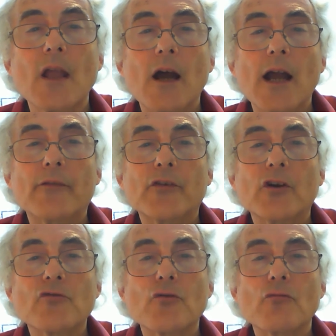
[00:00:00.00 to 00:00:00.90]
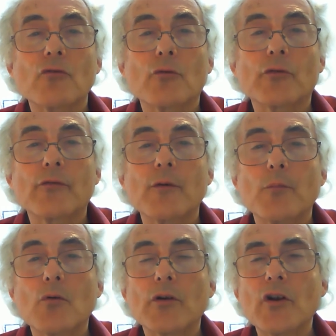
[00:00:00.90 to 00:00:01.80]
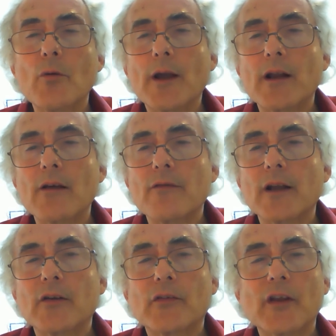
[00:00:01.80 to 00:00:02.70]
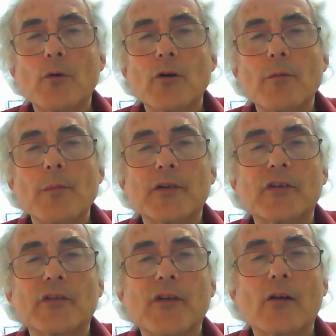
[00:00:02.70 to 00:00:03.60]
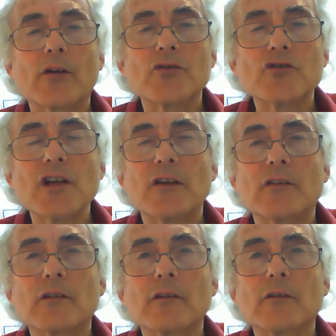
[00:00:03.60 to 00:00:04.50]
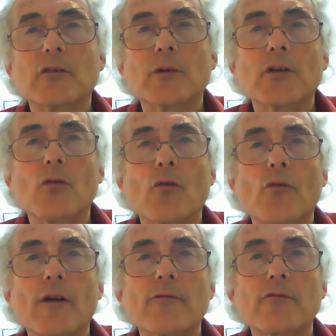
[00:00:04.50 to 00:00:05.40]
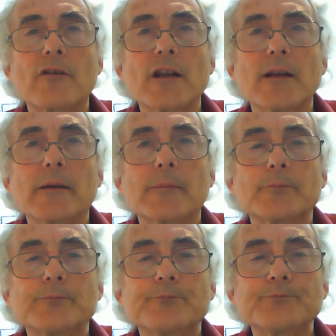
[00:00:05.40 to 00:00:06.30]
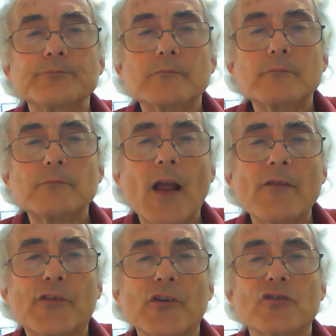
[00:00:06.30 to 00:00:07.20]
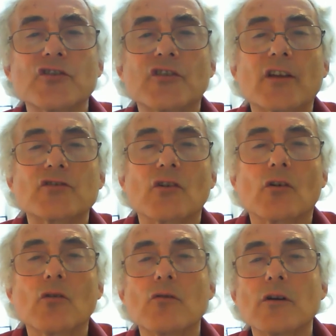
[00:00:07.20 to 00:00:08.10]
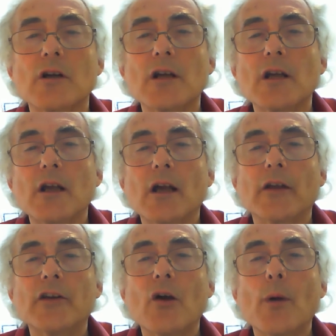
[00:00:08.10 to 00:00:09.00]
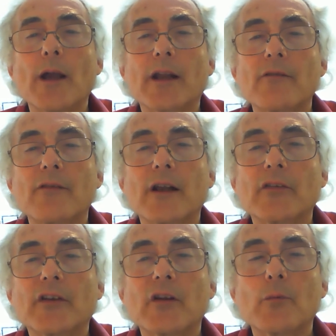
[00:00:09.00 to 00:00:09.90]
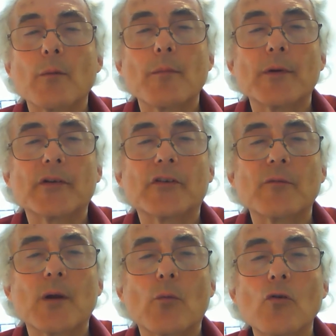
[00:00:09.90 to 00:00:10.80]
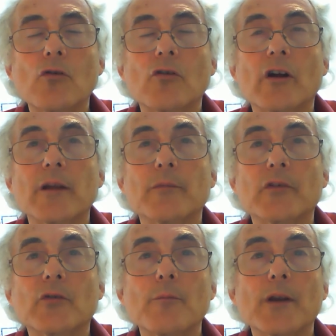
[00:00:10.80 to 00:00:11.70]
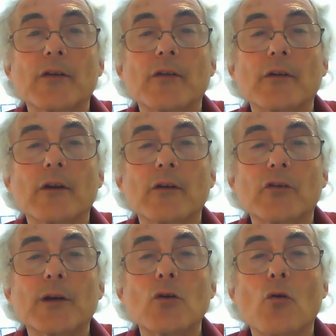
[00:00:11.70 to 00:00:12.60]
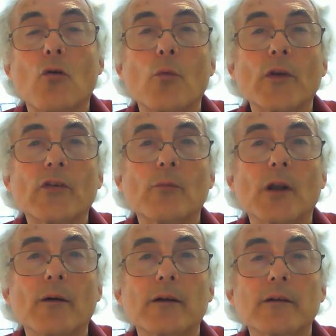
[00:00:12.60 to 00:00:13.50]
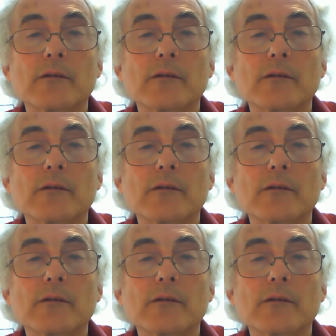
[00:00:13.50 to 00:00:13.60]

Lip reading: I have searched through the rules of football and nowhere can I find it said we're permitted to foul and cheat, to ignore the referee. I've searched international law and nowhere can I find it said we're permitted to commit war crimes, to ignore the whistleblower.